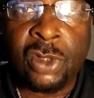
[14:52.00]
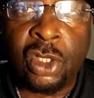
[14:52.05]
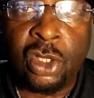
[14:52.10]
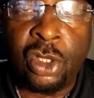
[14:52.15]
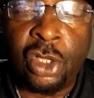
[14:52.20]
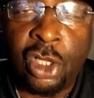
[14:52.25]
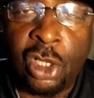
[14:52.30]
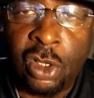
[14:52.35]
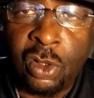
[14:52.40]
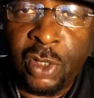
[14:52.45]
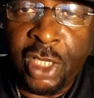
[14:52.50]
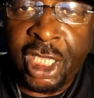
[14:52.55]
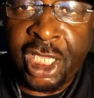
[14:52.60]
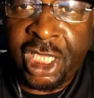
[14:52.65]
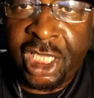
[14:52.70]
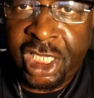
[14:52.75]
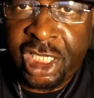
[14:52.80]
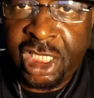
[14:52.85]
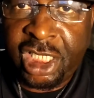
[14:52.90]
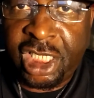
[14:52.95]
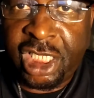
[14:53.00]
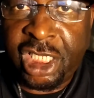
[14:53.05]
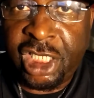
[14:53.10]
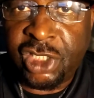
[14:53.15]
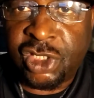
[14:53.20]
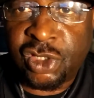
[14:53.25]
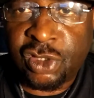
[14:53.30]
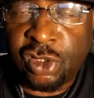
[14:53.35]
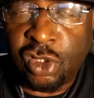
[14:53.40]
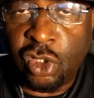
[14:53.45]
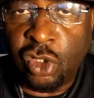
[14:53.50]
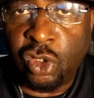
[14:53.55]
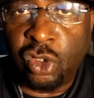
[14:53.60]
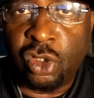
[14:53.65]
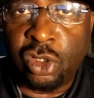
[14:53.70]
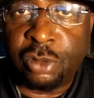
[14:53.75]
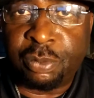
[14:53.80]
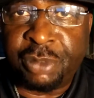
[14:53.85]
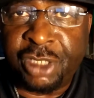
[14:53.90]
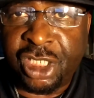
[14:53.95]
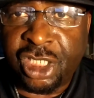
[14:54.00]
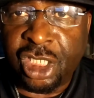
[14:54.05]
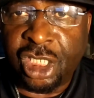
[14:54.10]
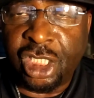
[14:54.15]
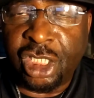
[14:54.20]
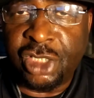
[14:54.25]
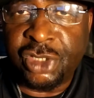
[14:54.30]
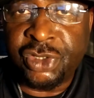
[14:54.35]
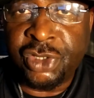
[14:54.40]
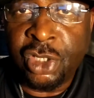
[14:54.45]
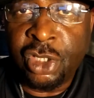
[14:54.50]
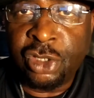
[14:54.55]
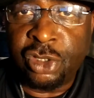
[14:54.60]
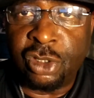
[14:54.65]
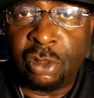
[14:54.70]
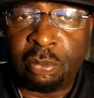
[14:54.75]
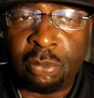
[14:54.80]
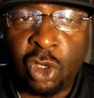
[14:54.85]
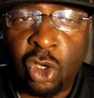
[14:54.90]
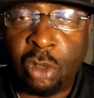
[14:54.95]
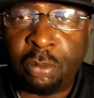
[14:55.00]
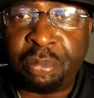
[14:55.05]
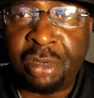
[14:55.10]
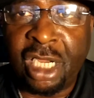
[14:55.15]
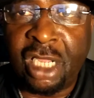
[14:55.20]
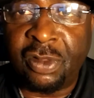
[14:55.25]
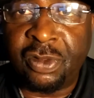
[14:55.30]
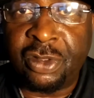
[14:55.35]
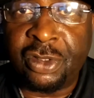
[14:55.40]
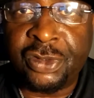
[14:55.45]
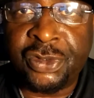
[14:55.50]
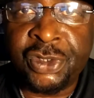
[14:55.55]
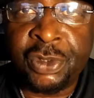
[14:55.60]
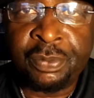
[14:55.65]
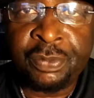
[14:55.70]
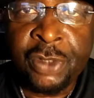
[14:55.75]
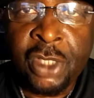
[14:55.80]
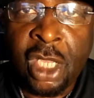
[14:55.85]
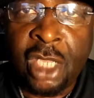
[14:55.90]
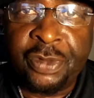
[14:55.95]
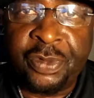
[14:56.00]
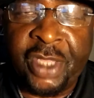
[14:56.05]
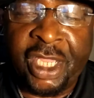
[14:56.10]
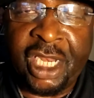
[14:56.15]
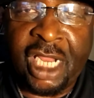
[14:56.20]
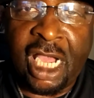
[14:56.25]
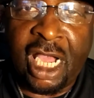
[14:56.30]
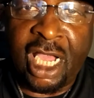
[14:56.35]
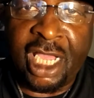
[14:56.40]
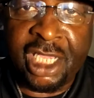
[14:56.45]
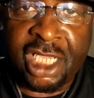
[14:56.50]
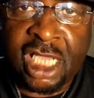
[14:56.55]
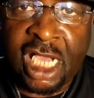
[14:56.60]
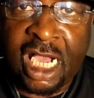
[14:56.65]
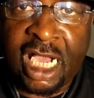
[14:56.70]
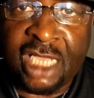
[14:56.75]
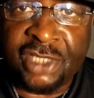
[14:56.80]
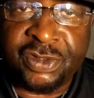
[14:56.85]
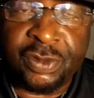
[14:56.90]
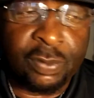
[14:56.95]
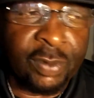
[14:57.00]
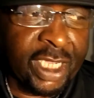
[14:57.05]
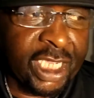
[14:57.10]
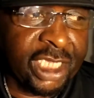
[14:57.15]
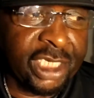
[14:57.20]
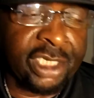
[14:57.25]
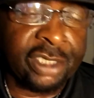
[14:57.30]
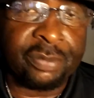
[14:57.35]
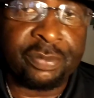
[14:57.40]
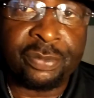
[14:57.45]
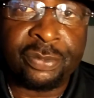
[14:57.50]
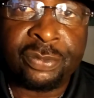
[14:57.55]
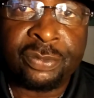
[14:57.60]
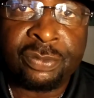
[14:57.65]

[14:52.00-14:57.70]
You know, and he eats good because the more brothers that are incarcerated,